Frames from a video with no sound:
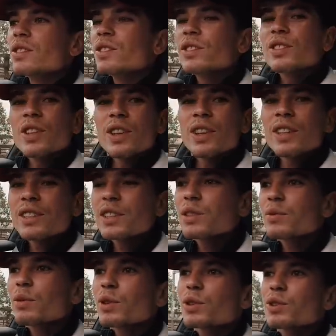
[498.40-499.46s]
So this is
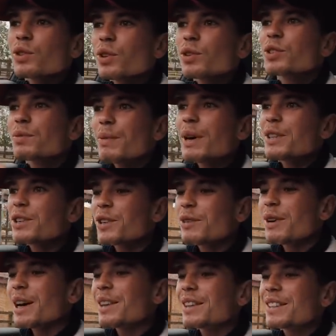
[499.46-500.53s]
what's so special
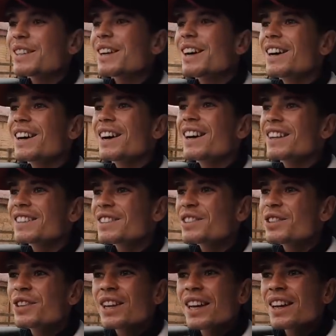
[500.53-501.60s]
about this car, guys, is
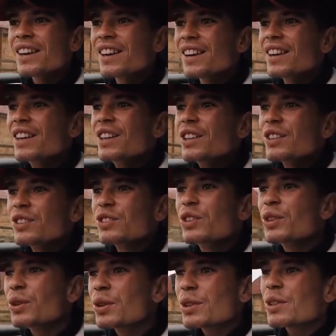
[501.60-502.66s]
you can
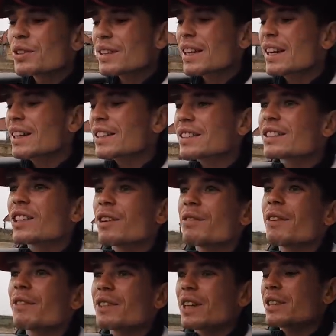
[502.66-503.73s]
do all your daily stuff
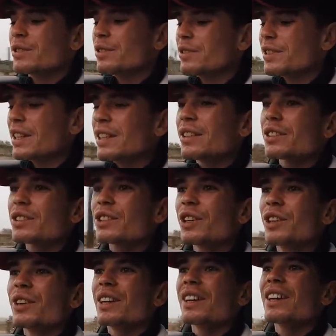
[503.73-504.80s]
as you've seen us
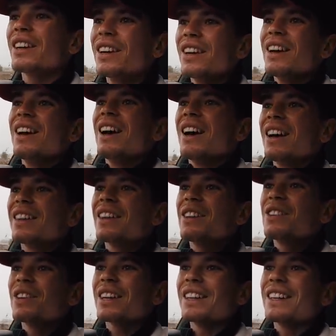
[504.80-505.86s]
doing, and then
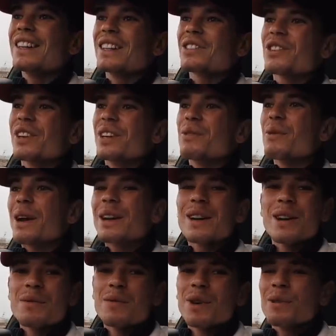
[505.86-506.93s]
you can literally wake
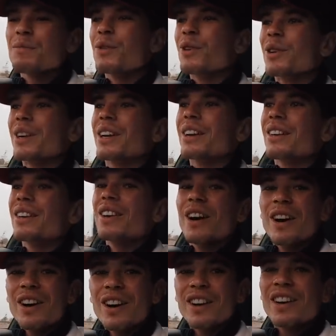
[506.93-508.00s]
up one morning
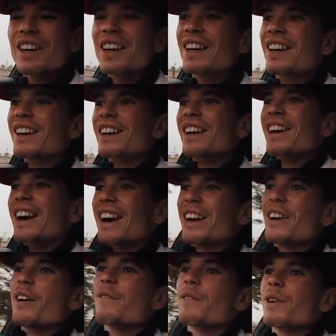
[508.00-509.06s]
early and
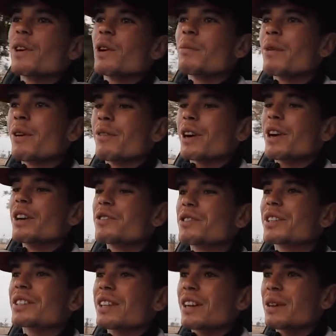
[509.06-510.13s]
go for a little bit of a
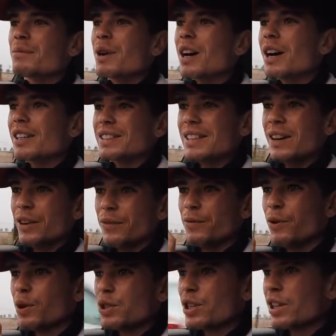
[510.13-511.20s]
countryside blast. Now,
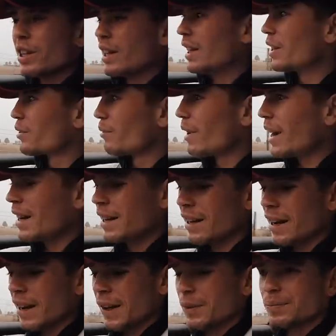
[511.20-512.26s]
unfortunately, it's raining
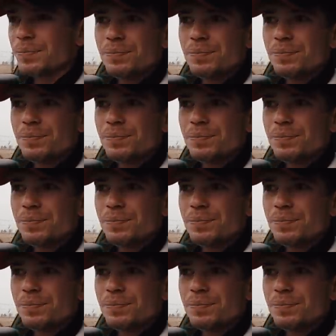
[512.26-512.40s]
now.